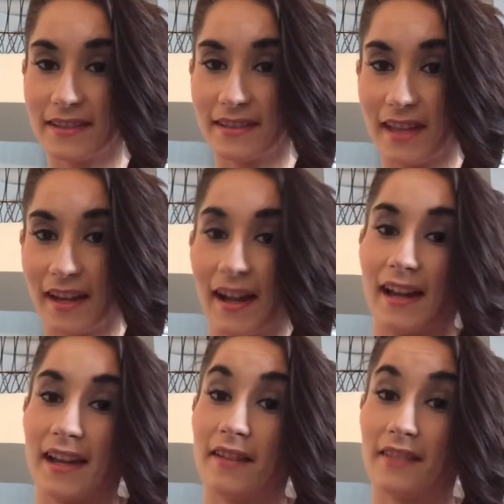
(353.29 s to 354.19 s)
is that I
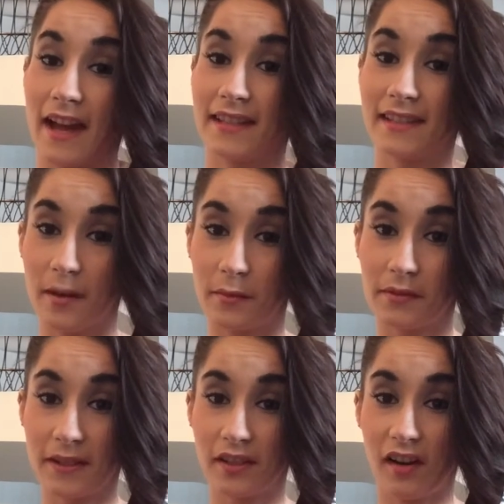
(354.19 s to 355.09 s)
have had time with
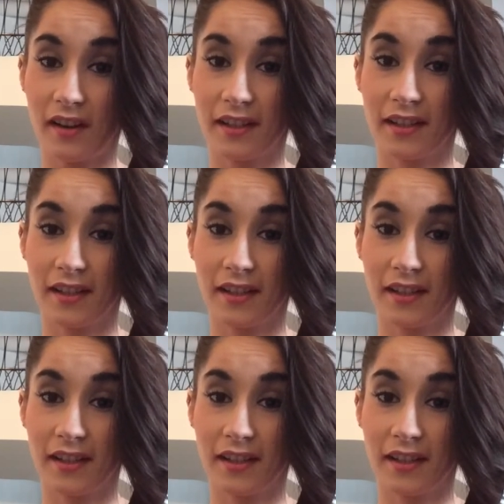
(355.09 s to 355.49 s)
my dog,